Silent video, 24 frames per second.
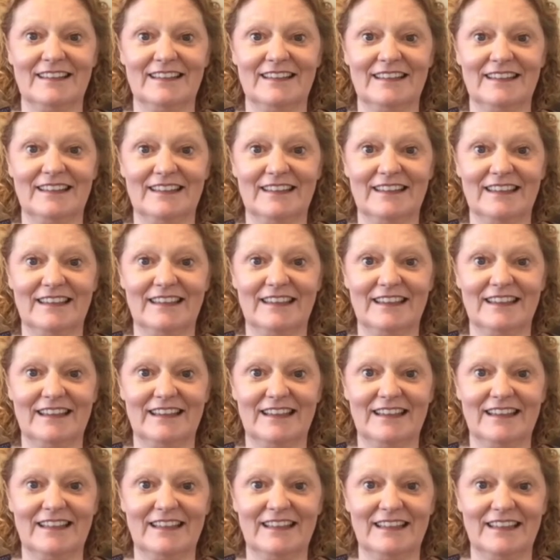
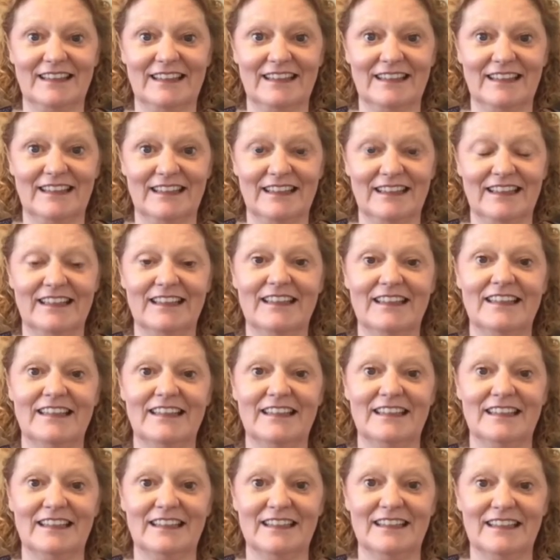
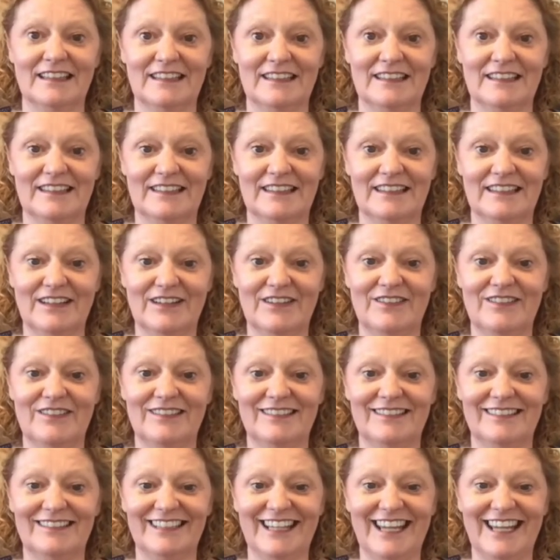
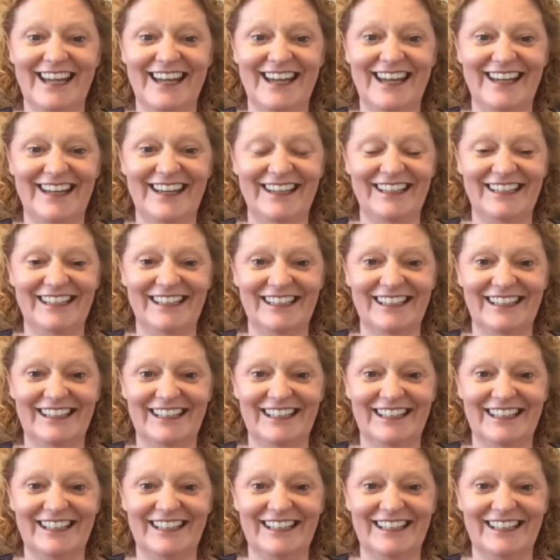[no speech]